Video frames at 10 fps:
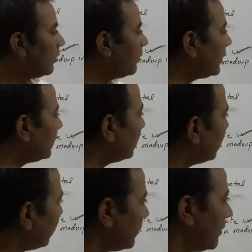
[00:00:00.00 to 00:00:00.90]
what?
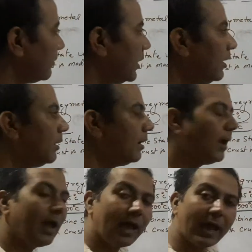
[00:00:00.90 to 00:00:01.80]
From the
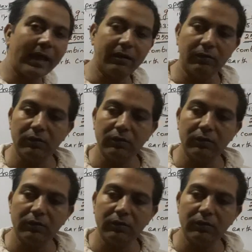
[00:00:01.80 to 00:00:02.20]
iron.